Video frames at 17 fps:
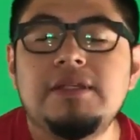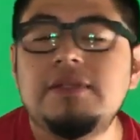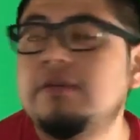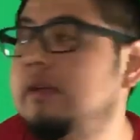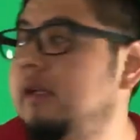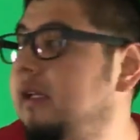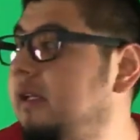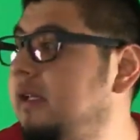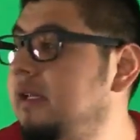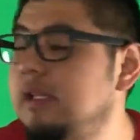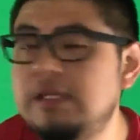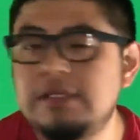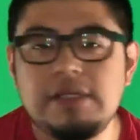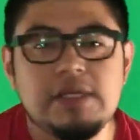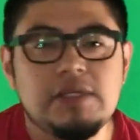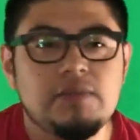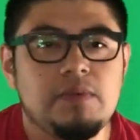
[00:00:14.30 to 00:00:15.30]
already did the
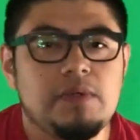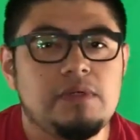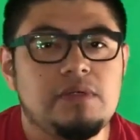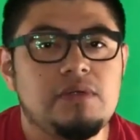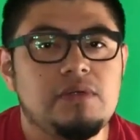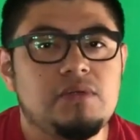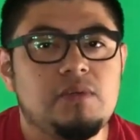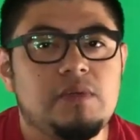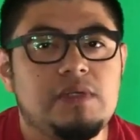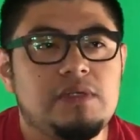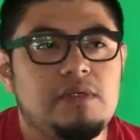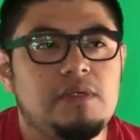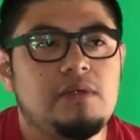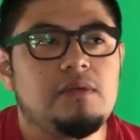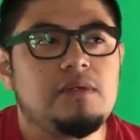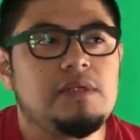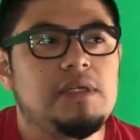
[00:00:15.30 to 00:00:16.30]
test 1-2s,
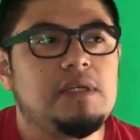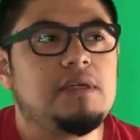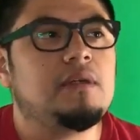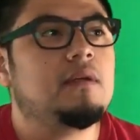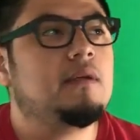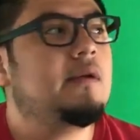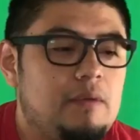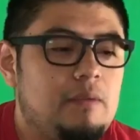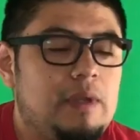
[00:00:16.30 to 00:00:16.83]
1-2s, huh?